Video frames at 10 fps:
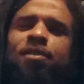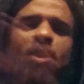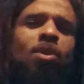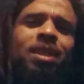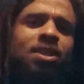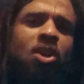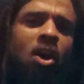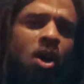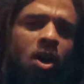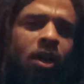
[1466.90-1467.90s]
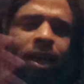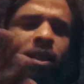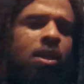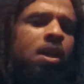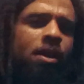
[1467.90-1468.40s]
even know what that's called, like
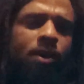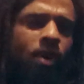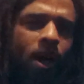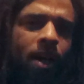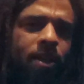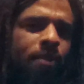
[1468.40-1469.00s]
literary wise.